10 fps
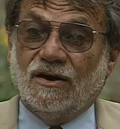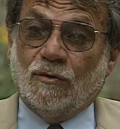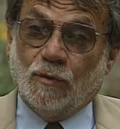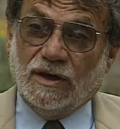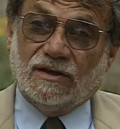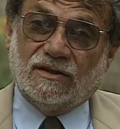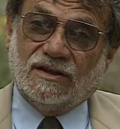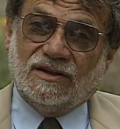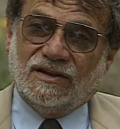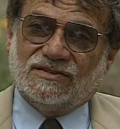a will
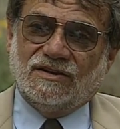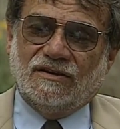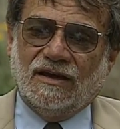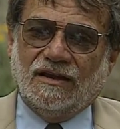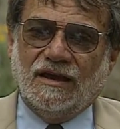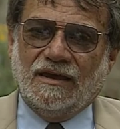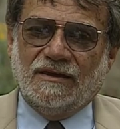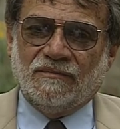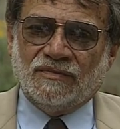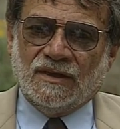and a, and, a,
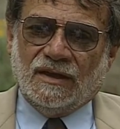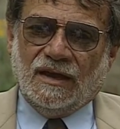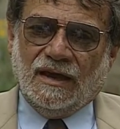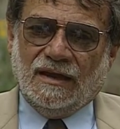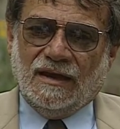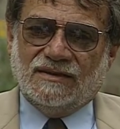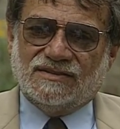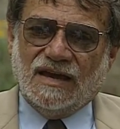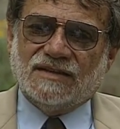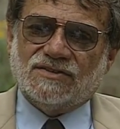and a
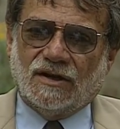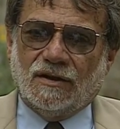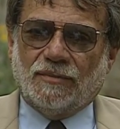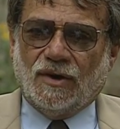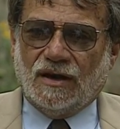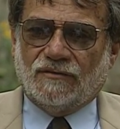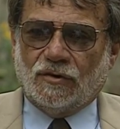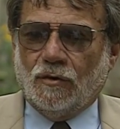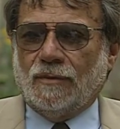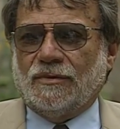sense on the part of a
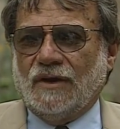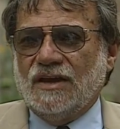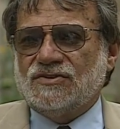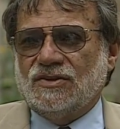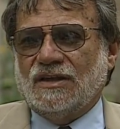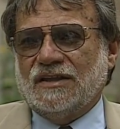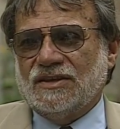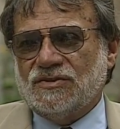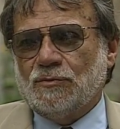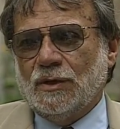corporation that
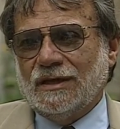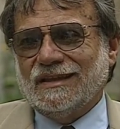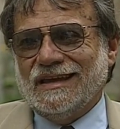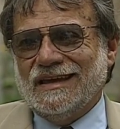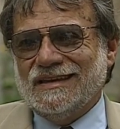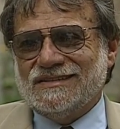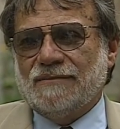this really is